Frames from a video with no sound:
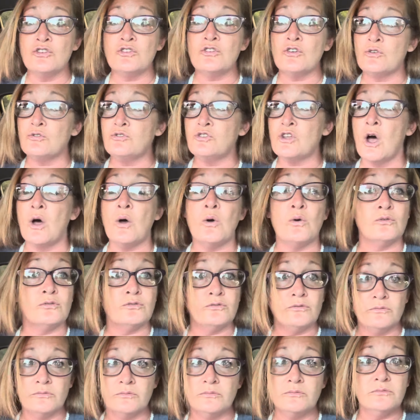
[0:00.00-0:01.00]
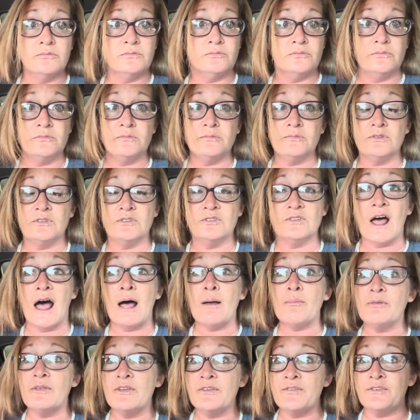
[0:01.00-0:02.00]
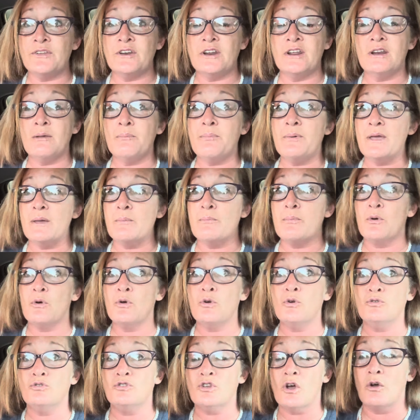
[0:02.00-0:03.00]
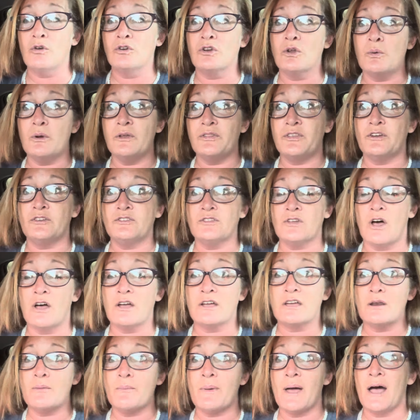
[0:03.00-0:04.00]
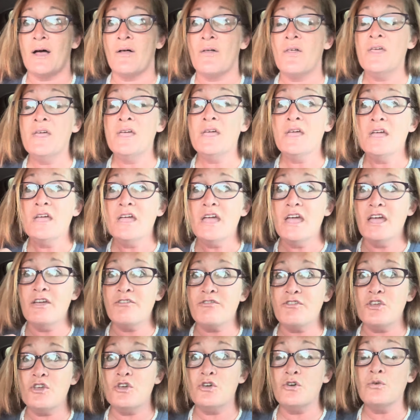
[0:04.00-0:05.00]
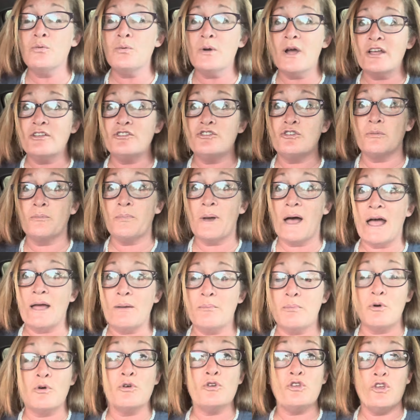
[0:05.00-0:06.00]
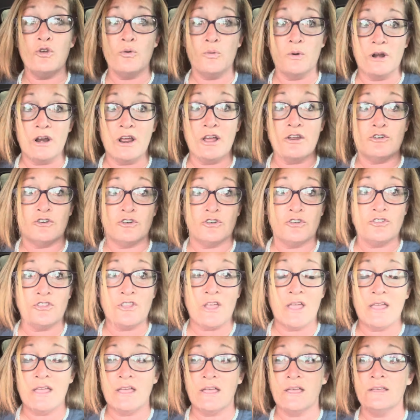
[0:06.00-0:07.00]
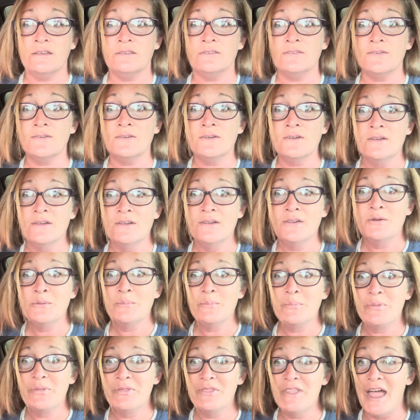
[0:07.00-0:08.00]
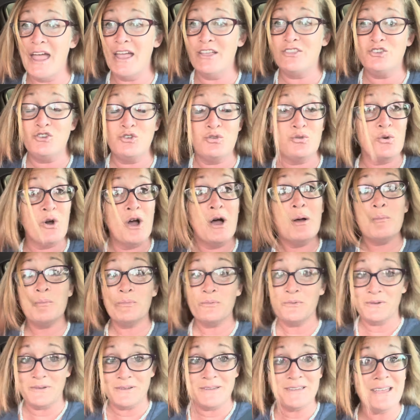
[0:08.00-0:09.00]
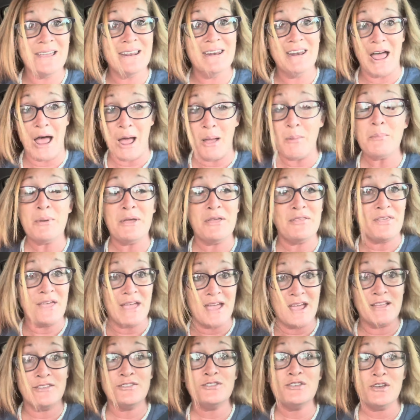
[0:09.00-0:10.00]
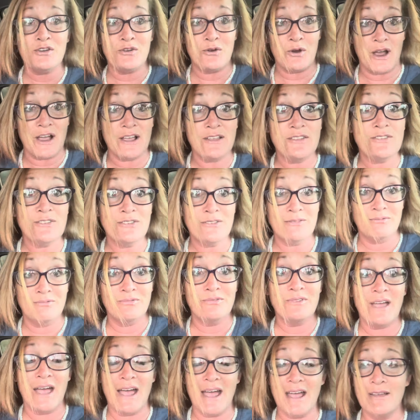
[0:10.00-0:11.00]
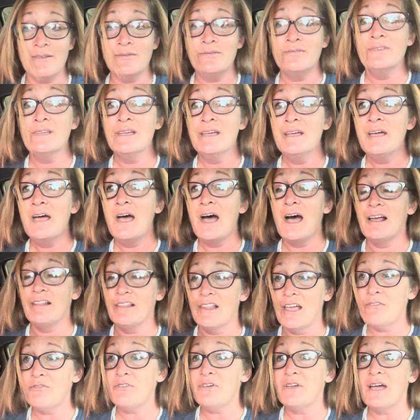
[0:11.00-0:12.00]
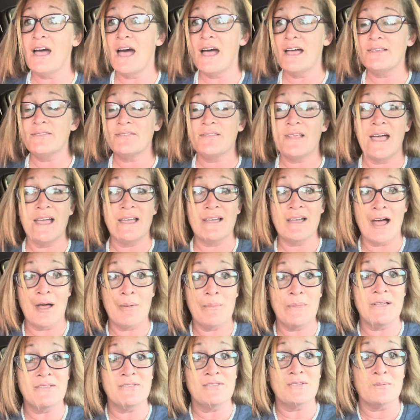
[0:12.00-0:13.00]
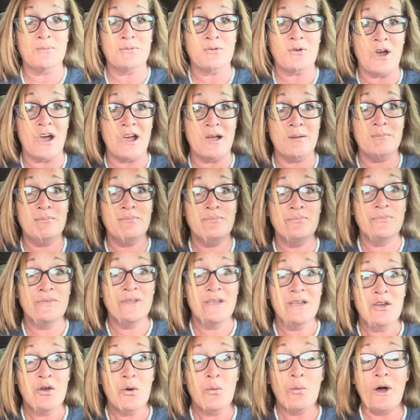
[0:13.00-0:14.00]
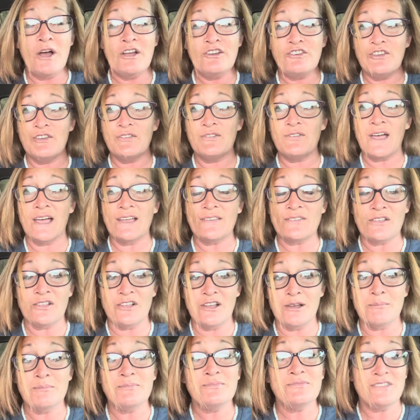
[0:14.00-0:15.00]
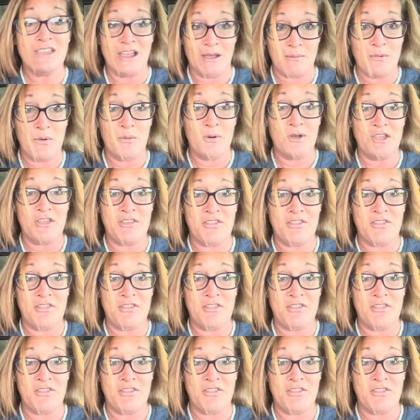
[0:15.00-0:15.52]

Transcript: so don't. Stop listening to people who don't know what they're talking about. If you read your Bible, you would understand Trump cannot be the Antichrist, okay? I love you guys. Like, comment, subscribe. Watch this last clip. Tell me what you